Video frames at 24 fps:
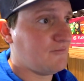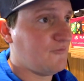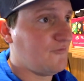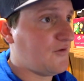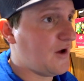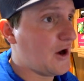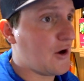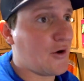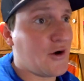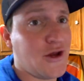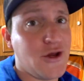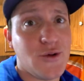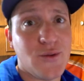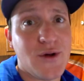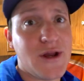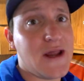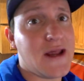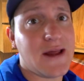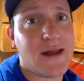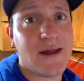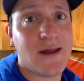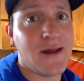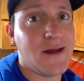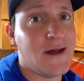very
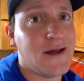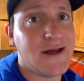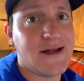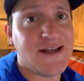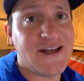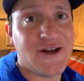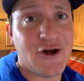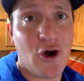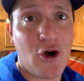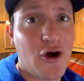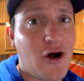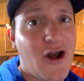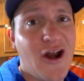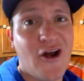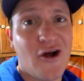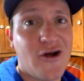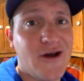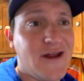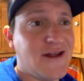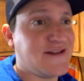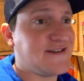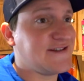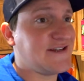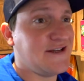unique. In our
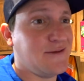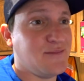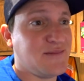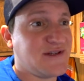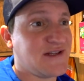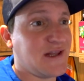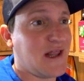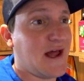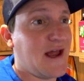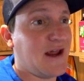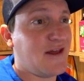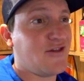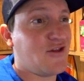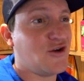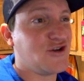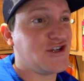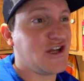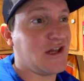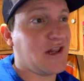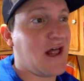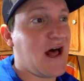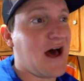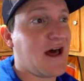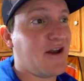area, it seems like there's
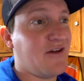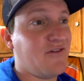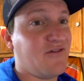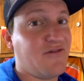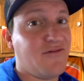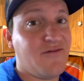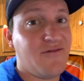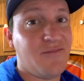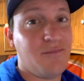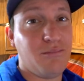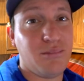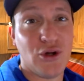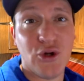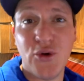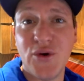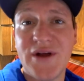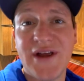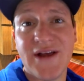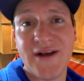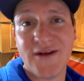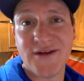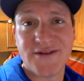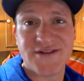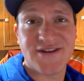a lot of
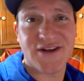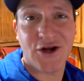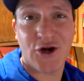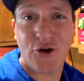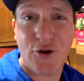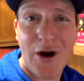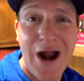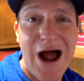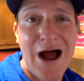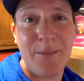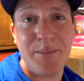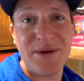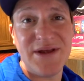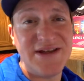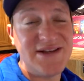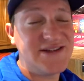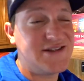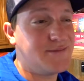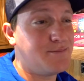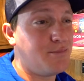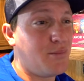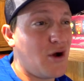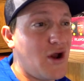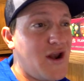bluegills and
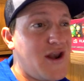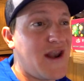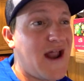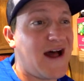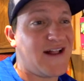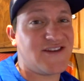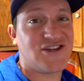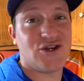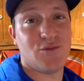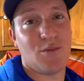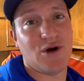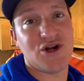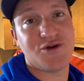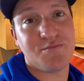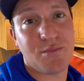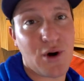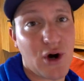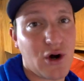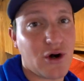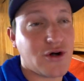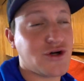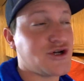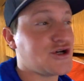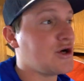crappies, but not so much
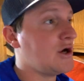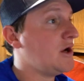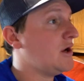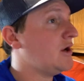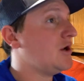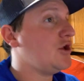perch.